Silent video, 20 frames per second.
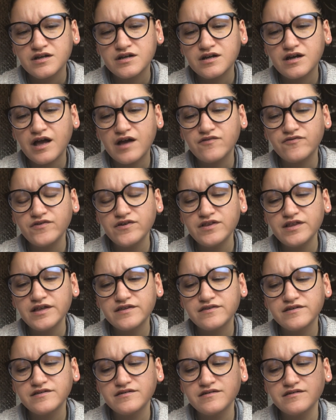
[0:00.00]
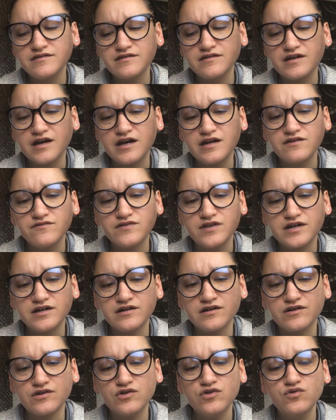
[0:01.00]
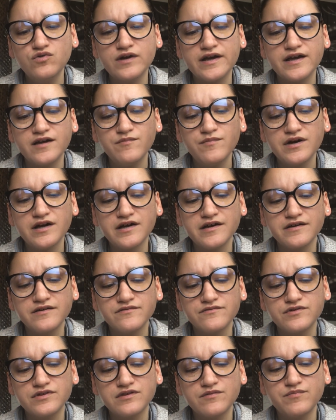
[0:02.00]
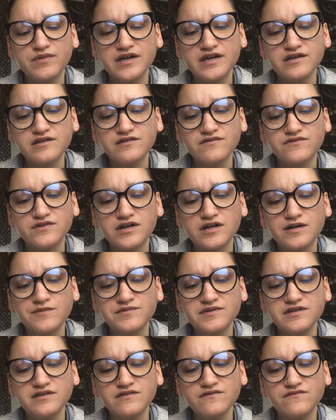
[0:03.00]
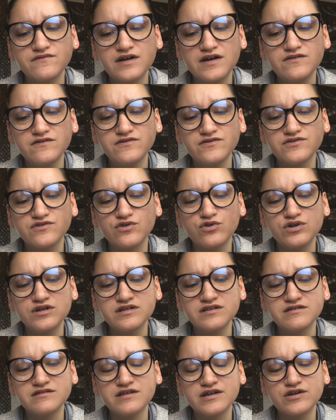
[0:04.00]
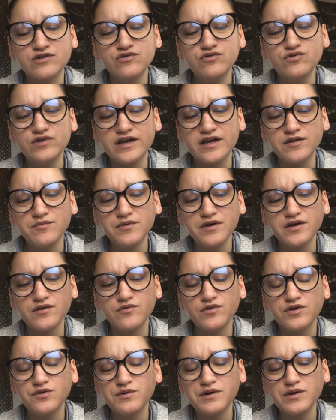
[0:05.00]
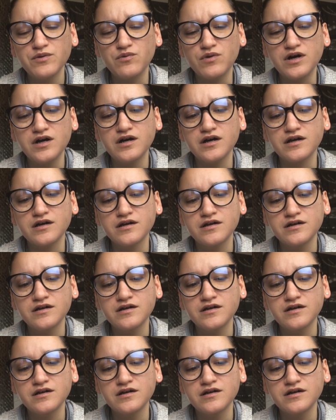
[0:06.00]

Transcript: I feel like this is kind of like a who am I? With the Page of Cups and the Five of Swords, it's like, who am I? What do I want?